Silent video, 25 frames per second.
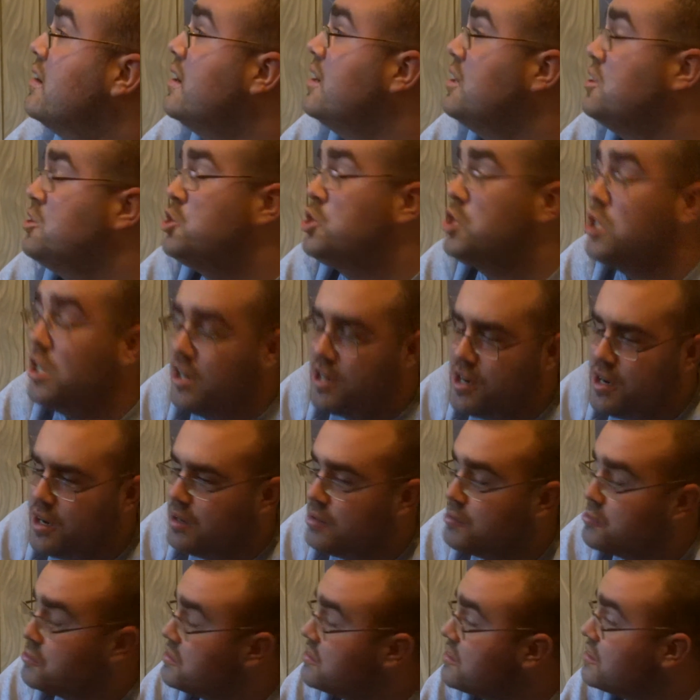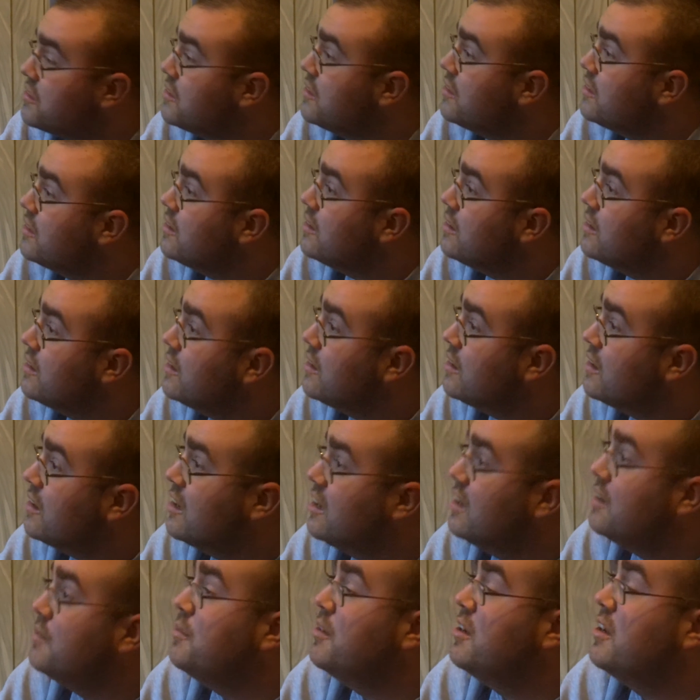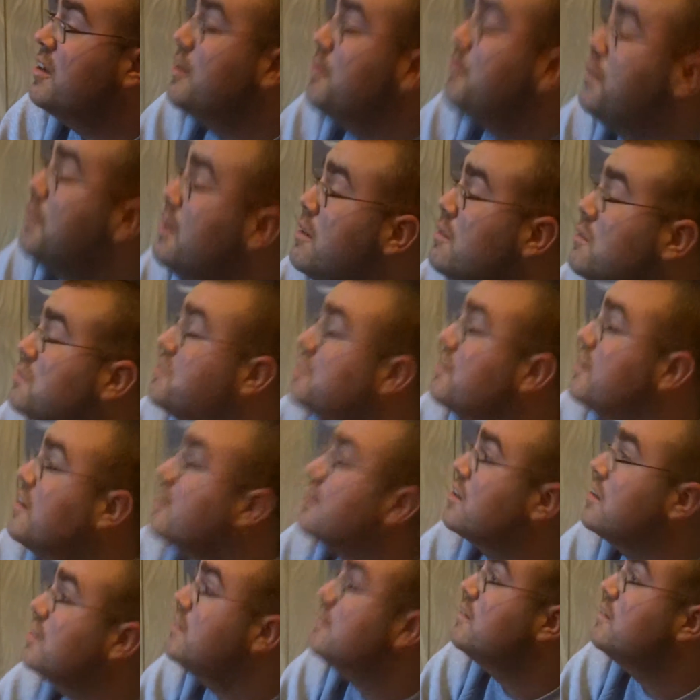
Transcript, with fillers: In shows. What are in, in music?